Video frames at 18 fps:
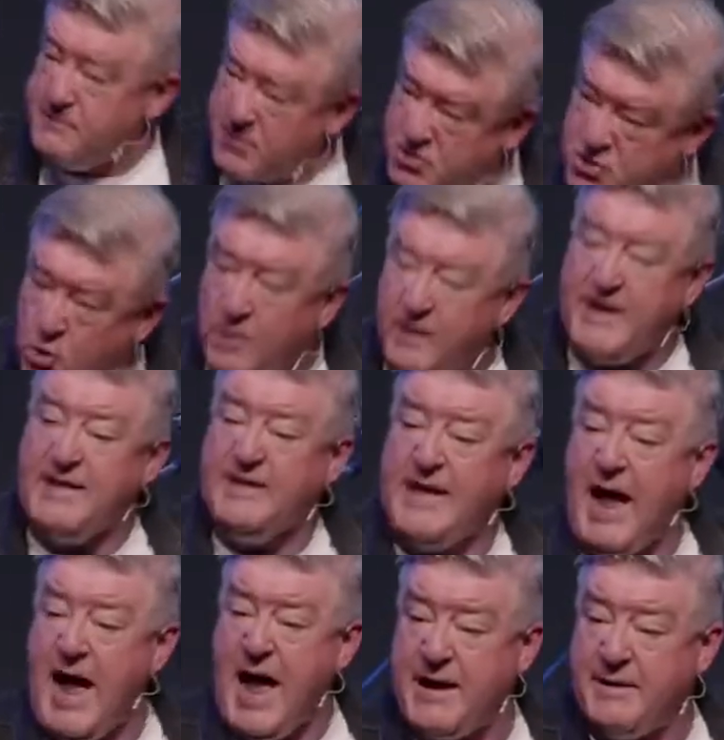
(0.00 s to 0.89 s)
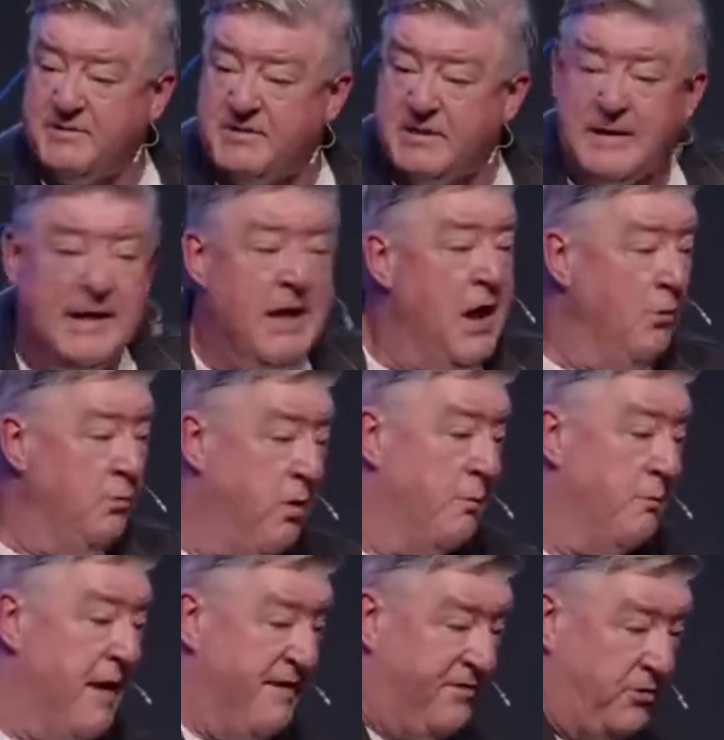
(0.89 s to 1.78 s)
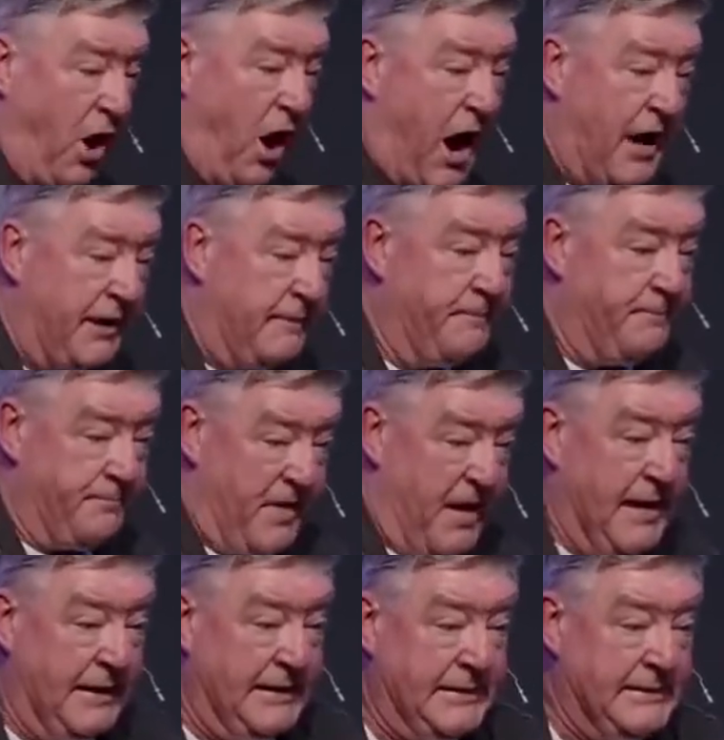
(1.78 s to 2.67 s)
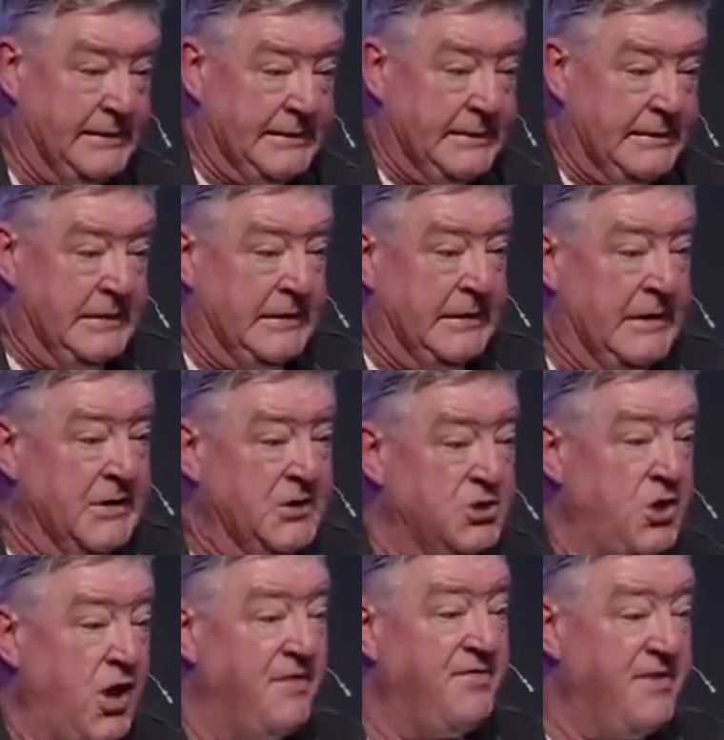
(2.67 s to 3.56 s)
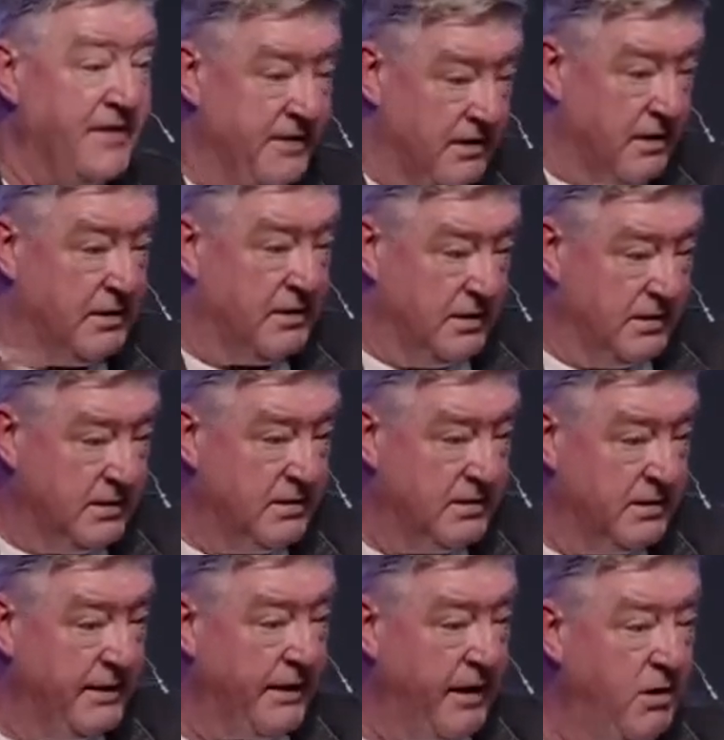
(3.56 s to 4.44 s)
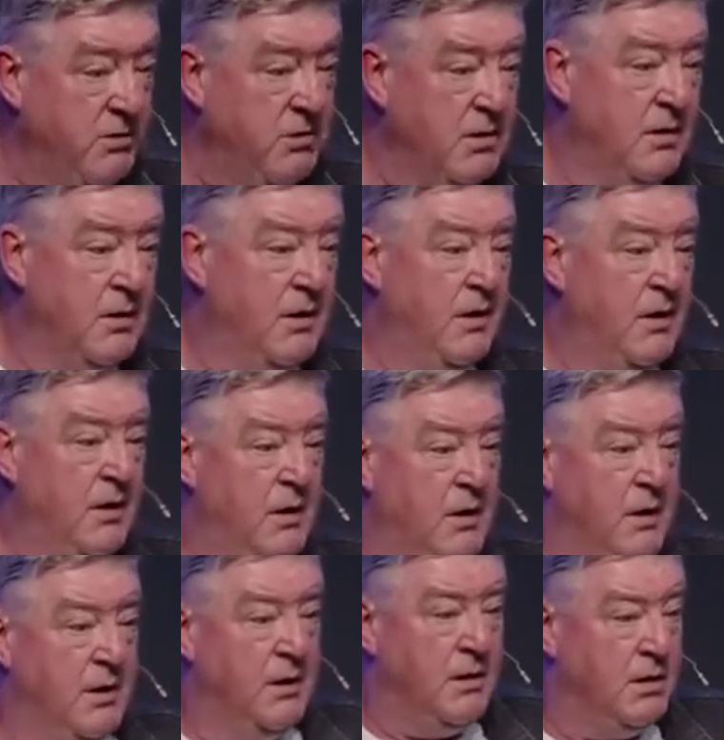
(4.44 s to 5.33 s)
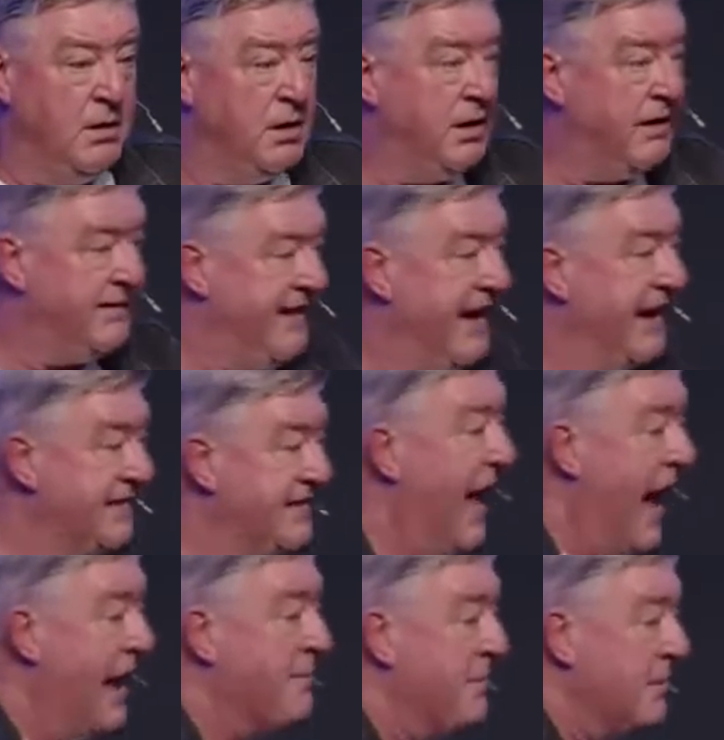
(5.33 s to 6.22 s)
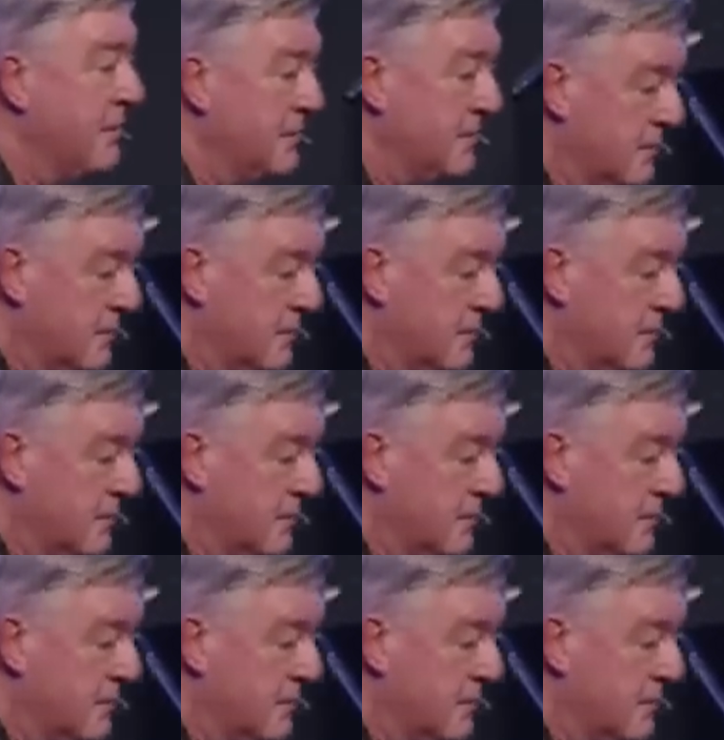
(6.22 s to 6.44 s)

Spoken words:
the majority of times, when we've got stuff in our, you know, it takes time.